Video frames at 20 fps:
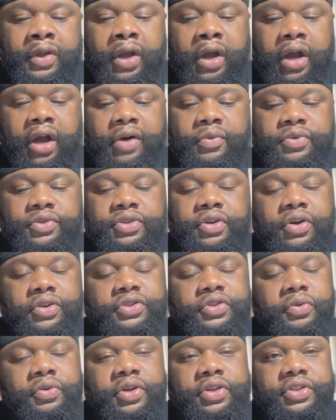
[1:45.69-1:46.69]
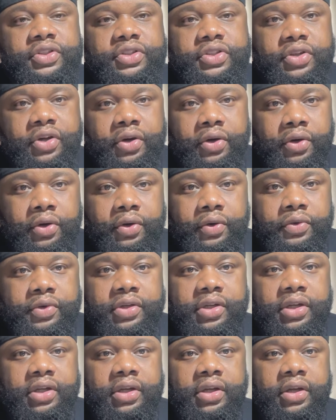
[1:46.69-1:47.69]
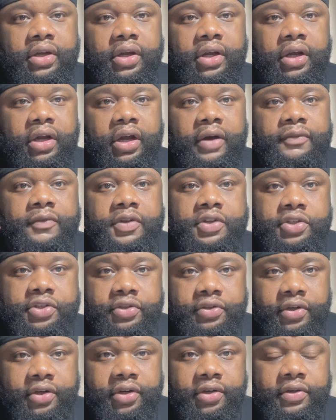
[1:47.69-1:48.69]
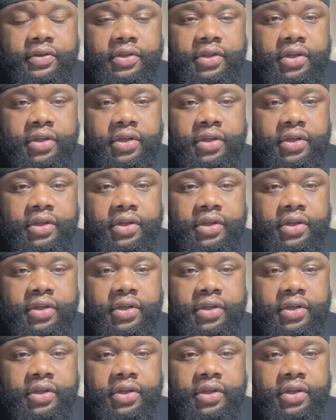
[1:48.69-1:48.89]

I was also concerned of the jury,